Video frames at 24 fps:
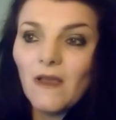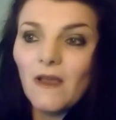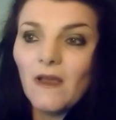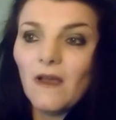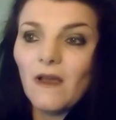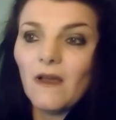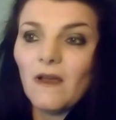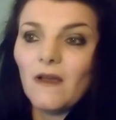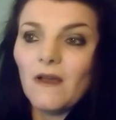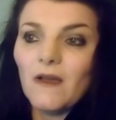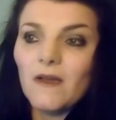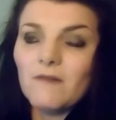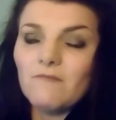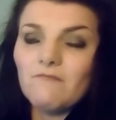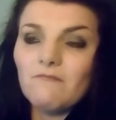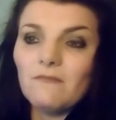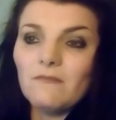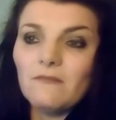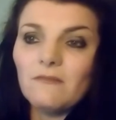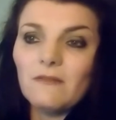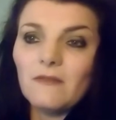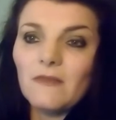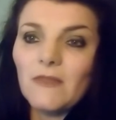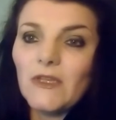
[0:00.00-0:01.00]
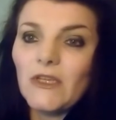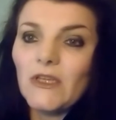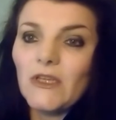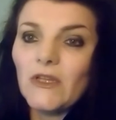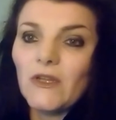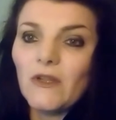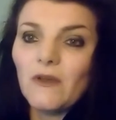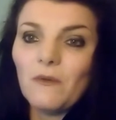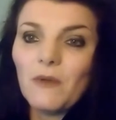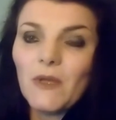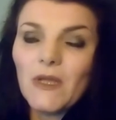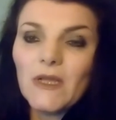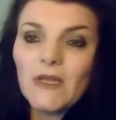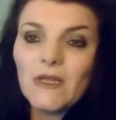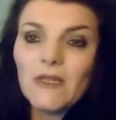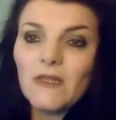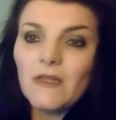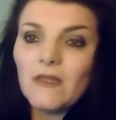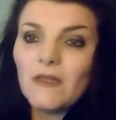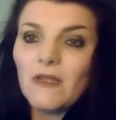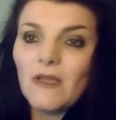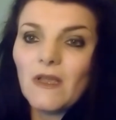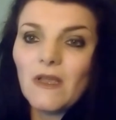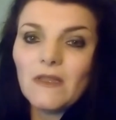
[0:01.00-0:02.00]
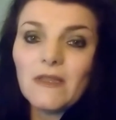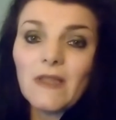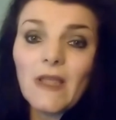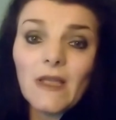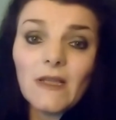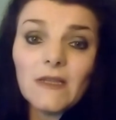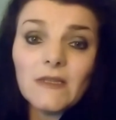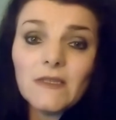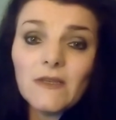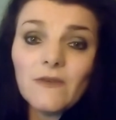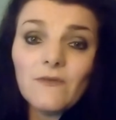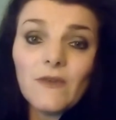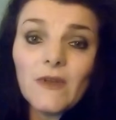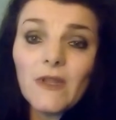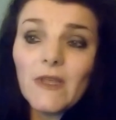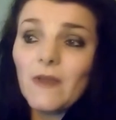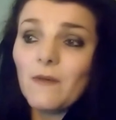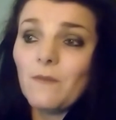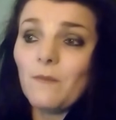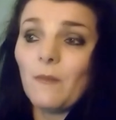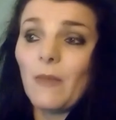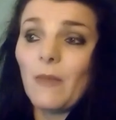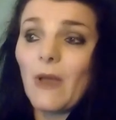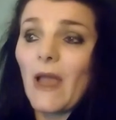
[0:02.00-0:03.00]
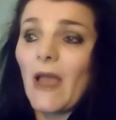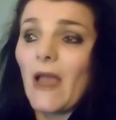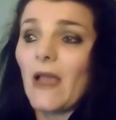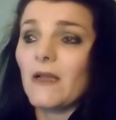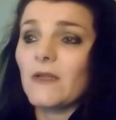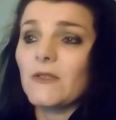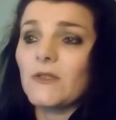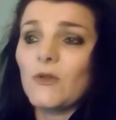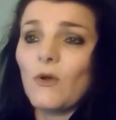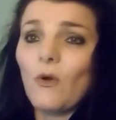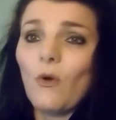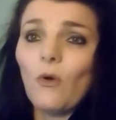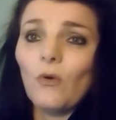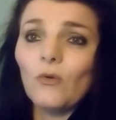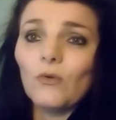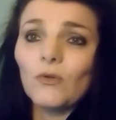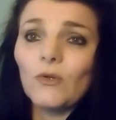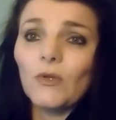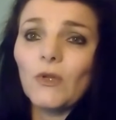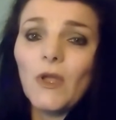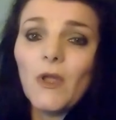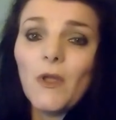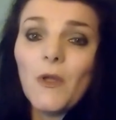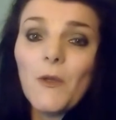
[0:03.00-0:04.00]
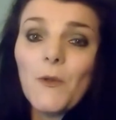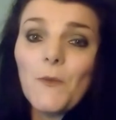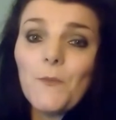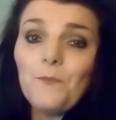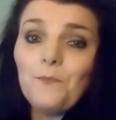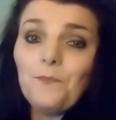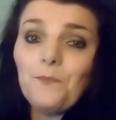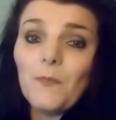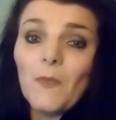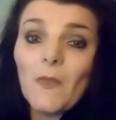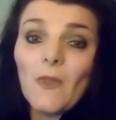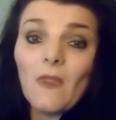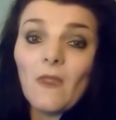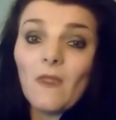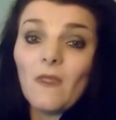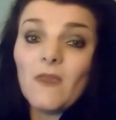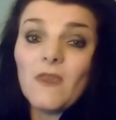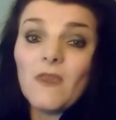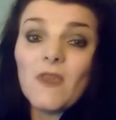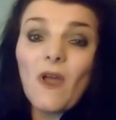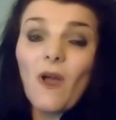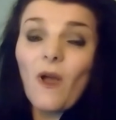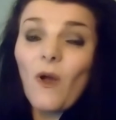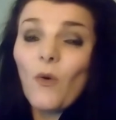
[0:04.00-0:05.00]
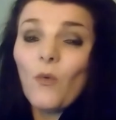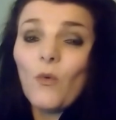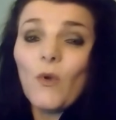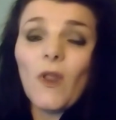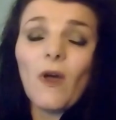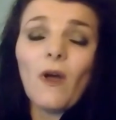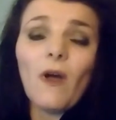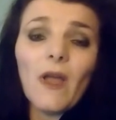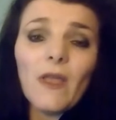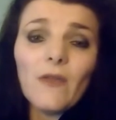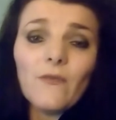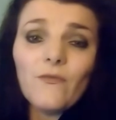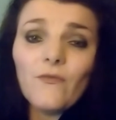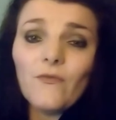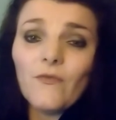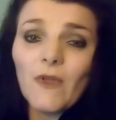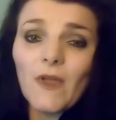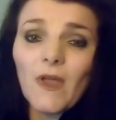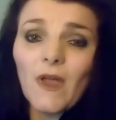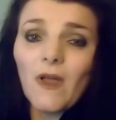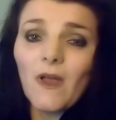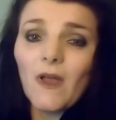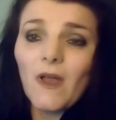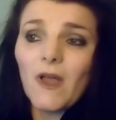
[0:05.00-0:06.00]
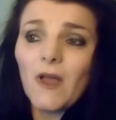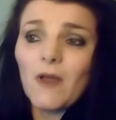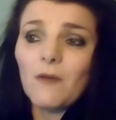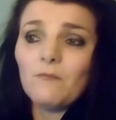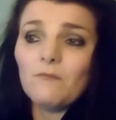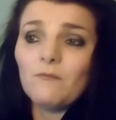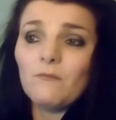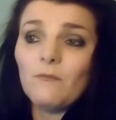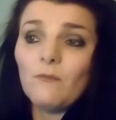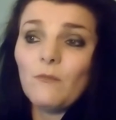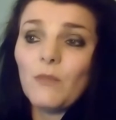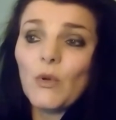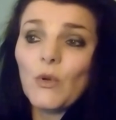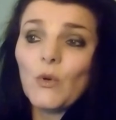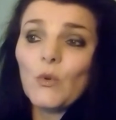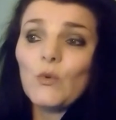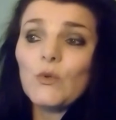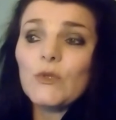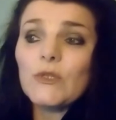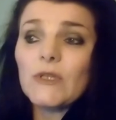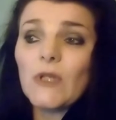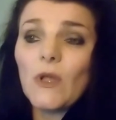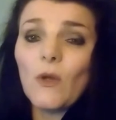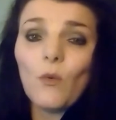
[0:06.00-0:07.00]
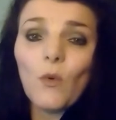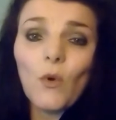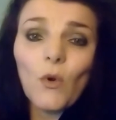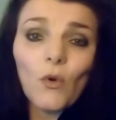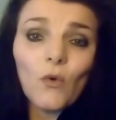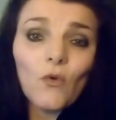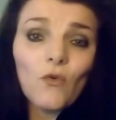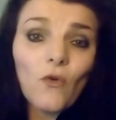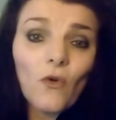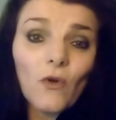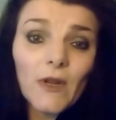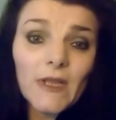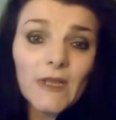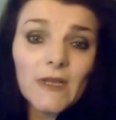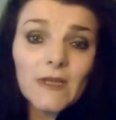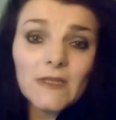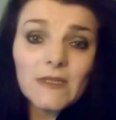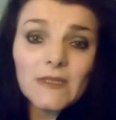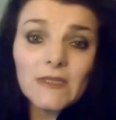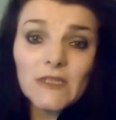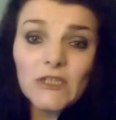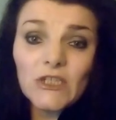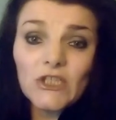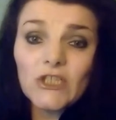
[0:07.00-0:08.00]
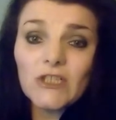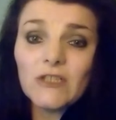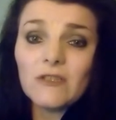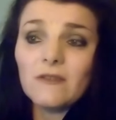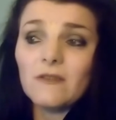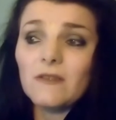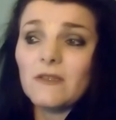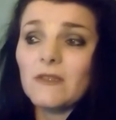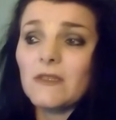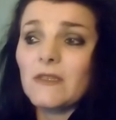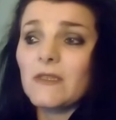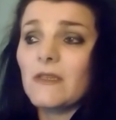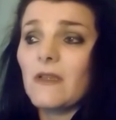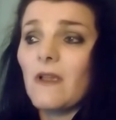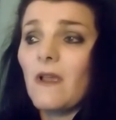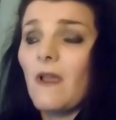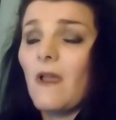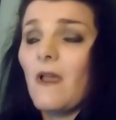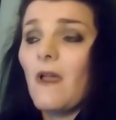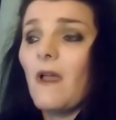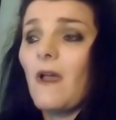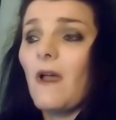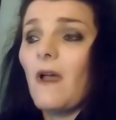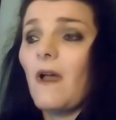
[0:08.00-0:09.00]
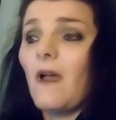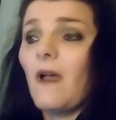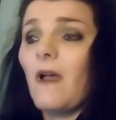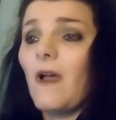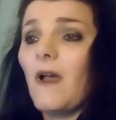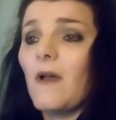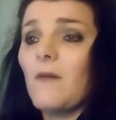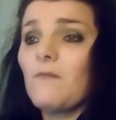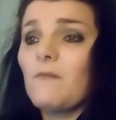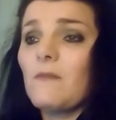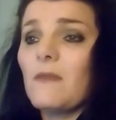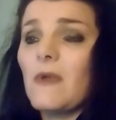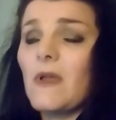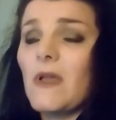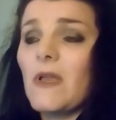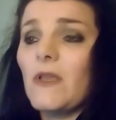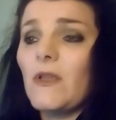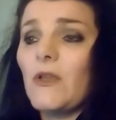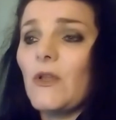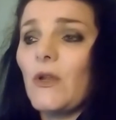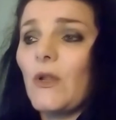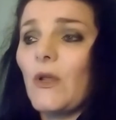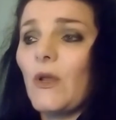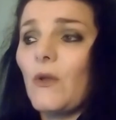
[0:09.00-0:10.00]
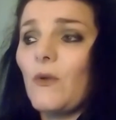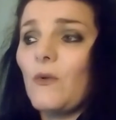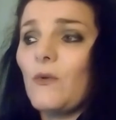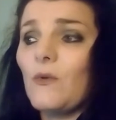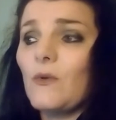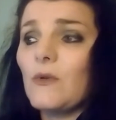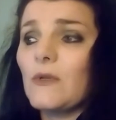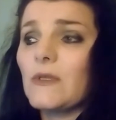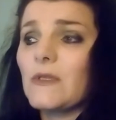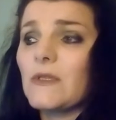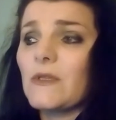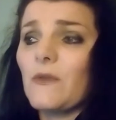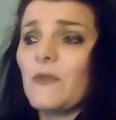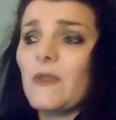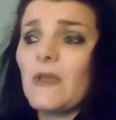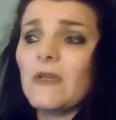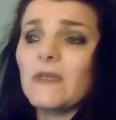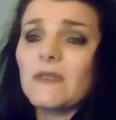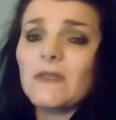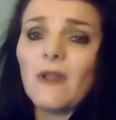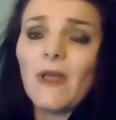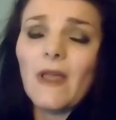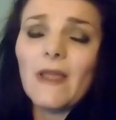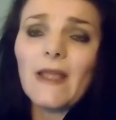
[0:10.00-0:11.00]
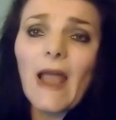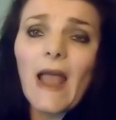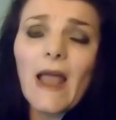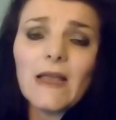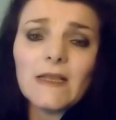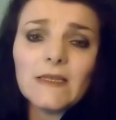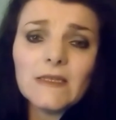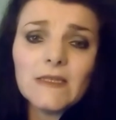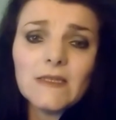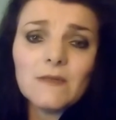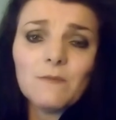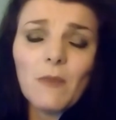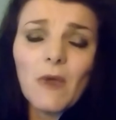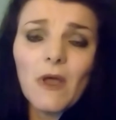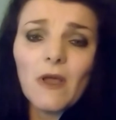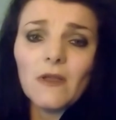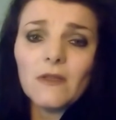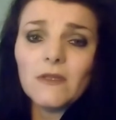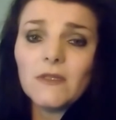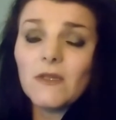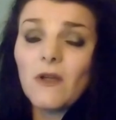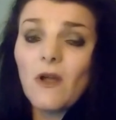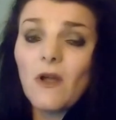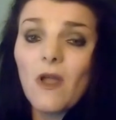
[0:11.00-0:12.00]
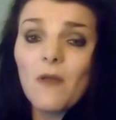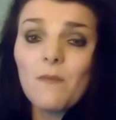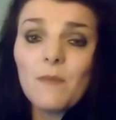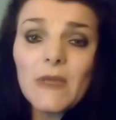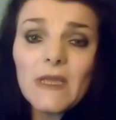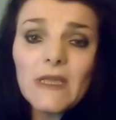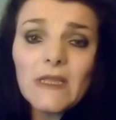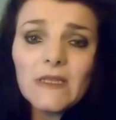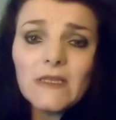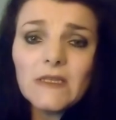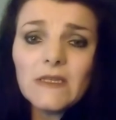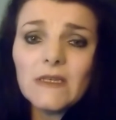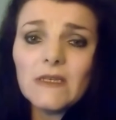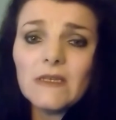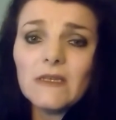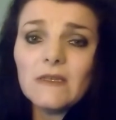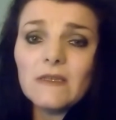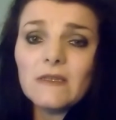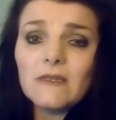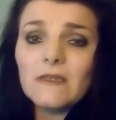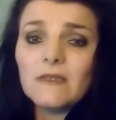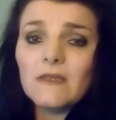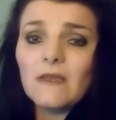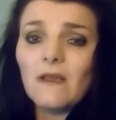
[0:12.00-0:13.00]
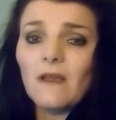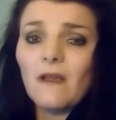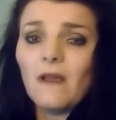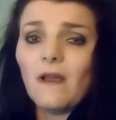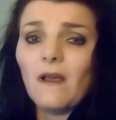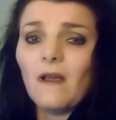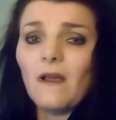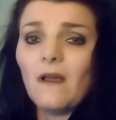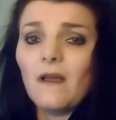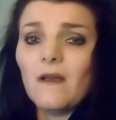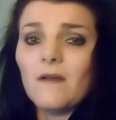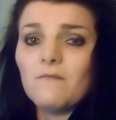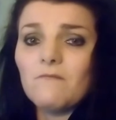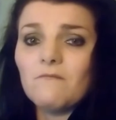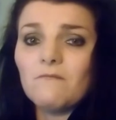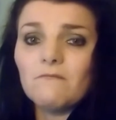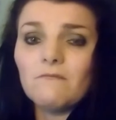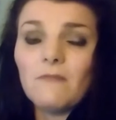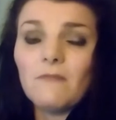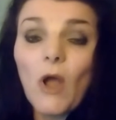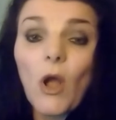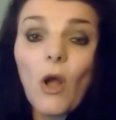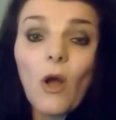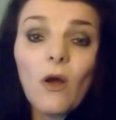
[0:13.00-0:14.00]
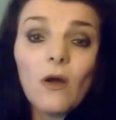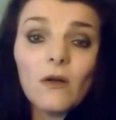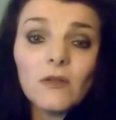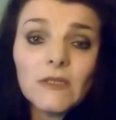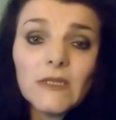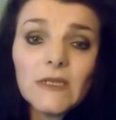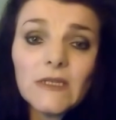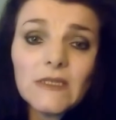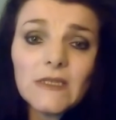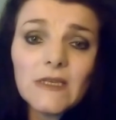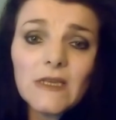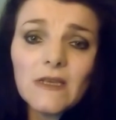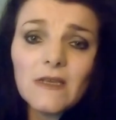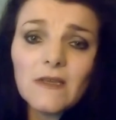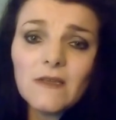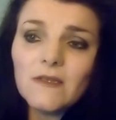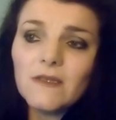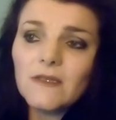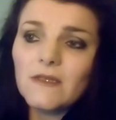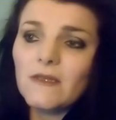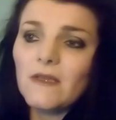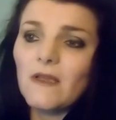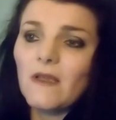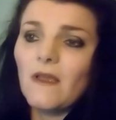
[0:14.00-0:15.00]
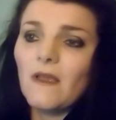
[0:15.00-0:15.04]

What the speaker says: It can negatively impact on your whole life, but also on chronic conditions. So things like asthma, diabetes, heart disease.